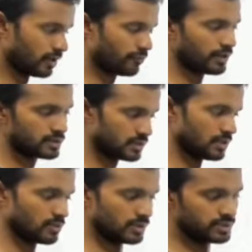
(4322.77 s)
fx
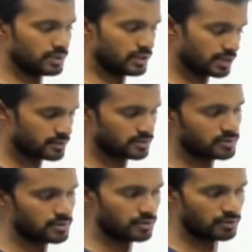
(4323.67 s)
equals gx,
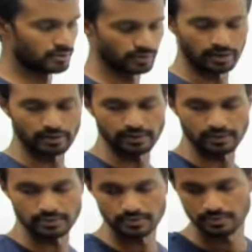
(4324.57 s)
you can write
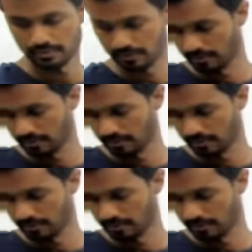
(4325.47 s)
this.